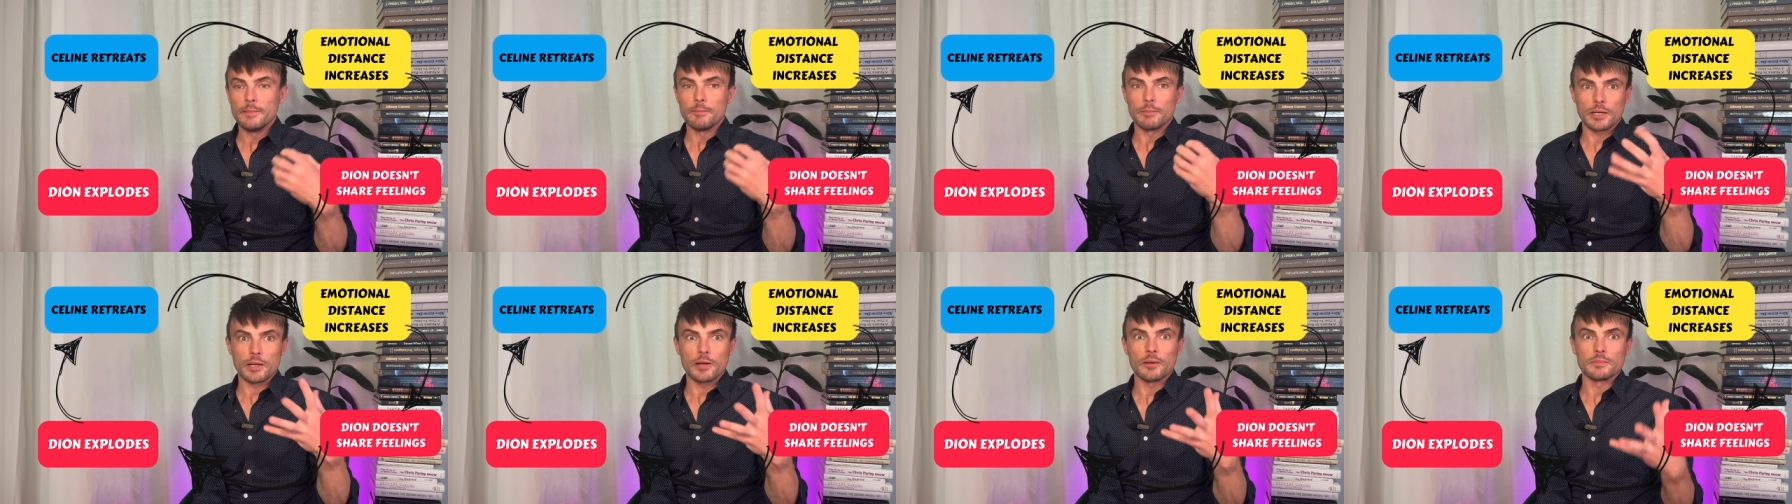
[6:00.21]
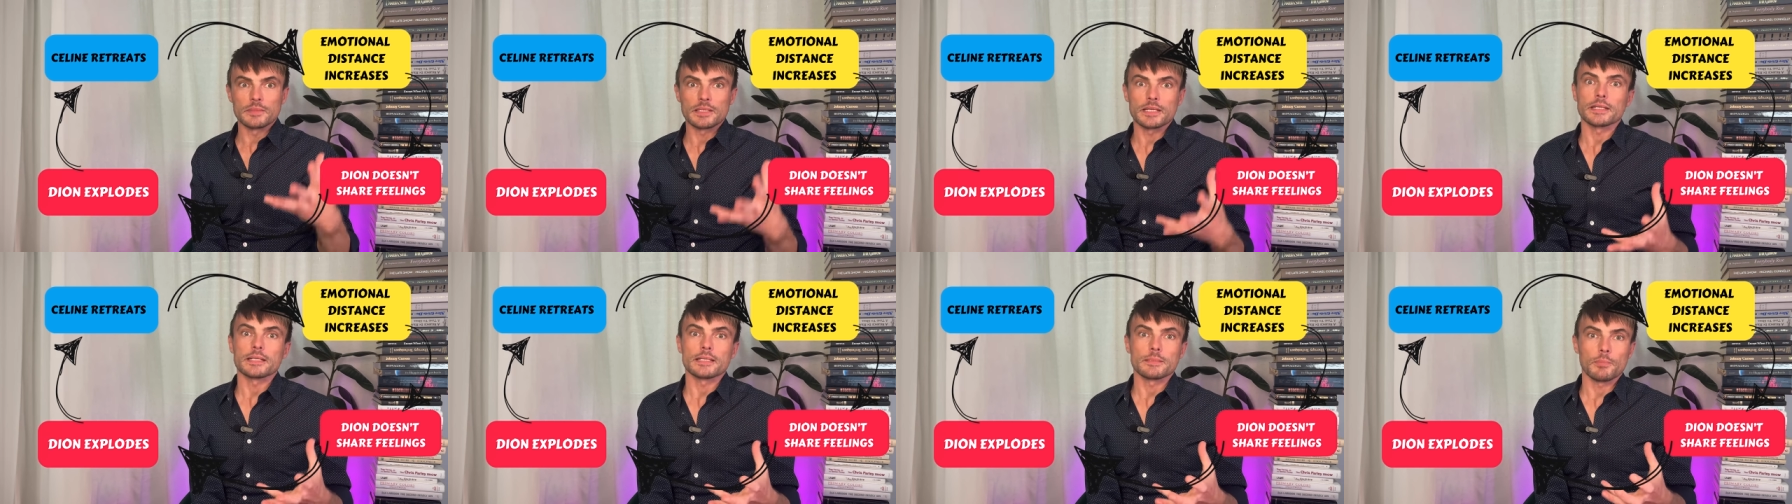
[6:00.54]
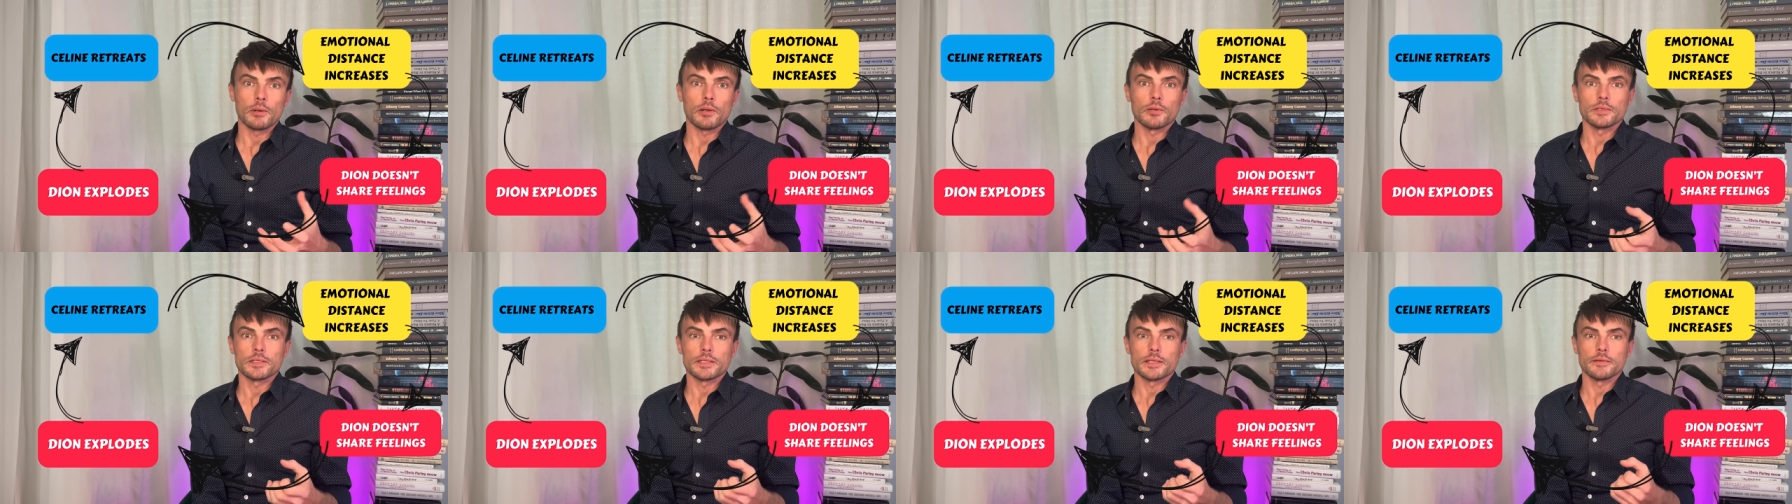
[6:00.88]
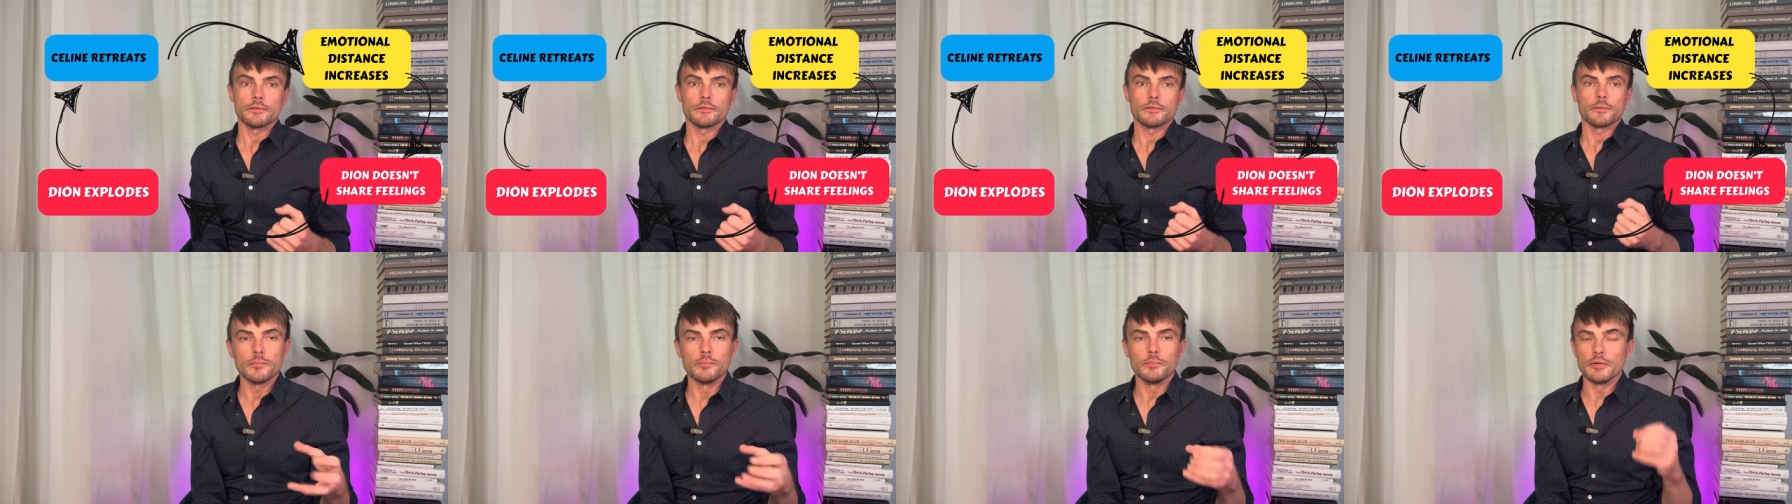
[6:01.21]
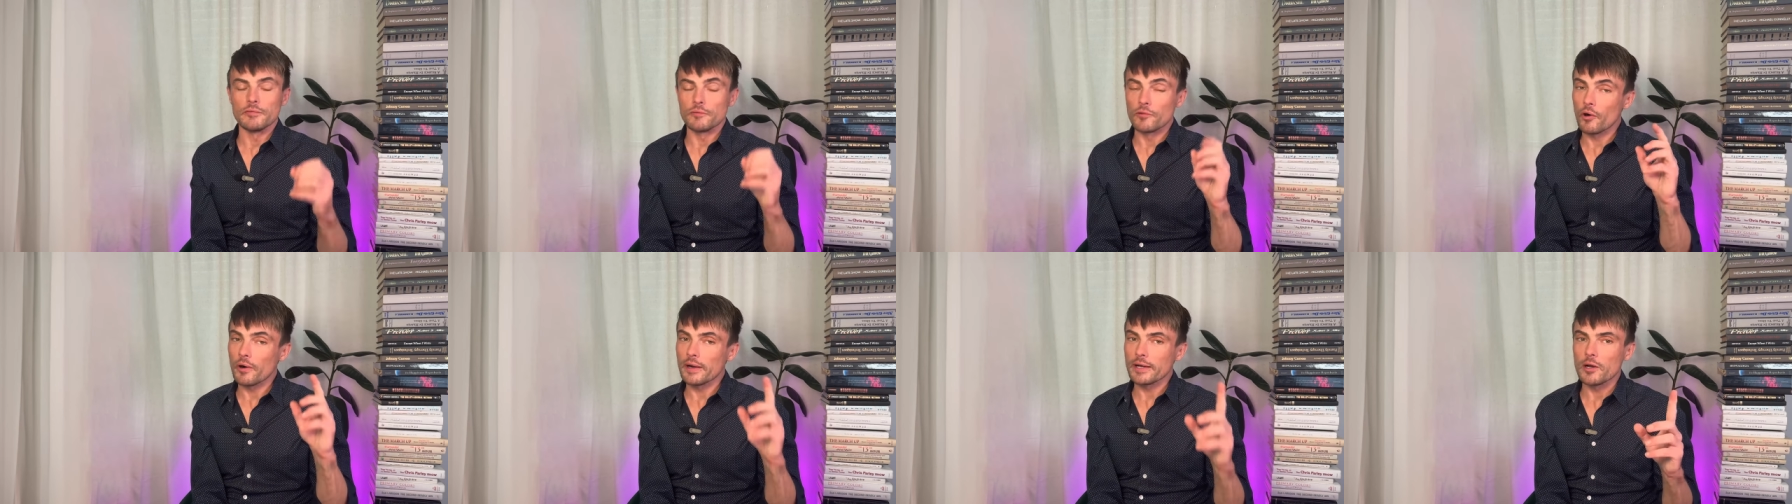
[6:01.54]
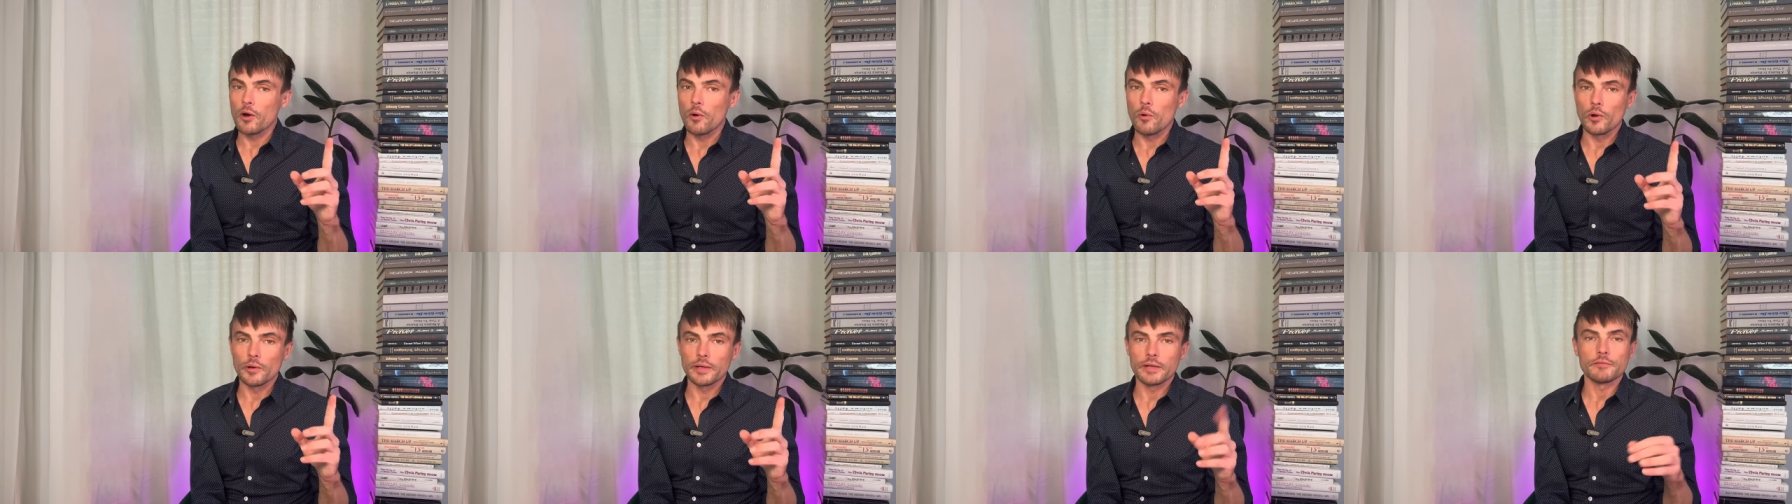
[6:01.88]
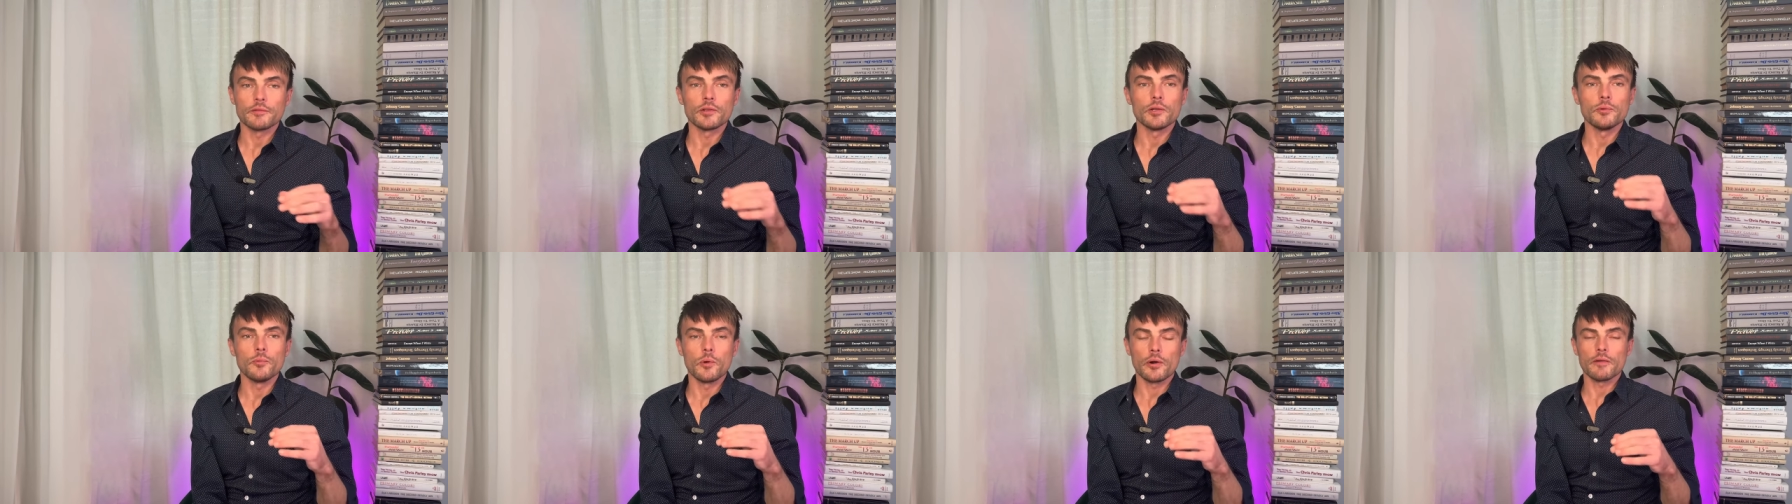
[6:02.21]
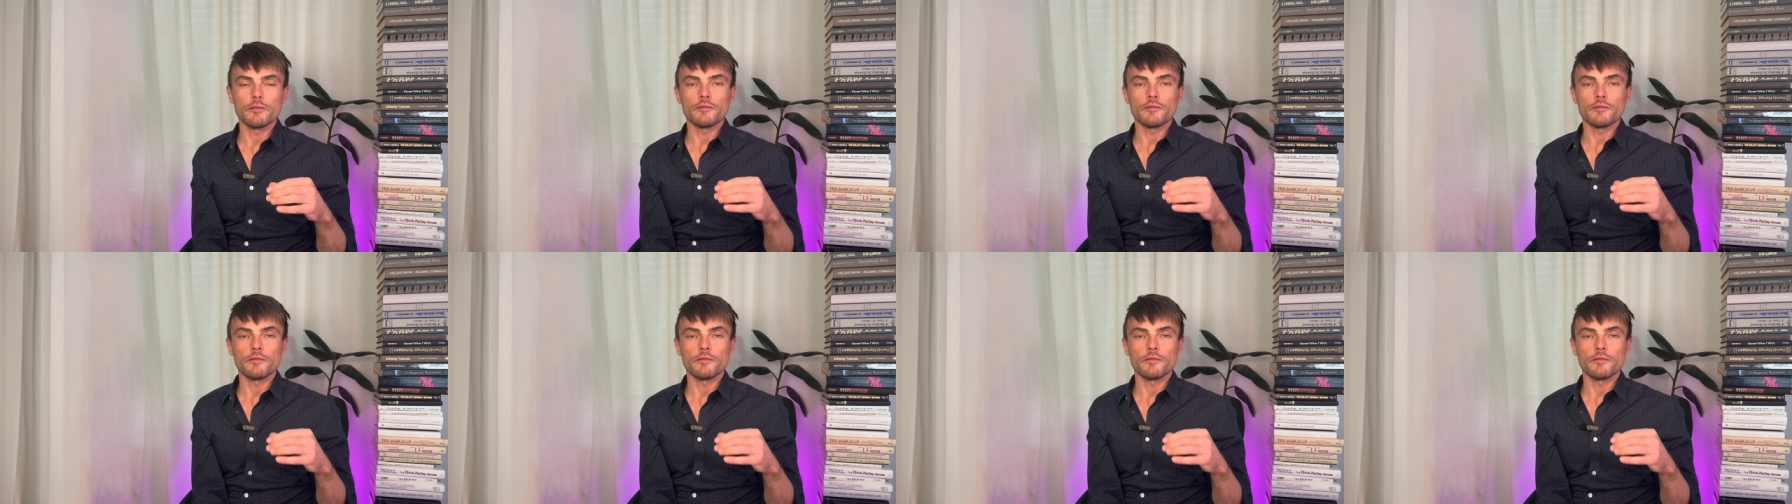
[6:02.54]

becomes explosive. Before I go on, if you want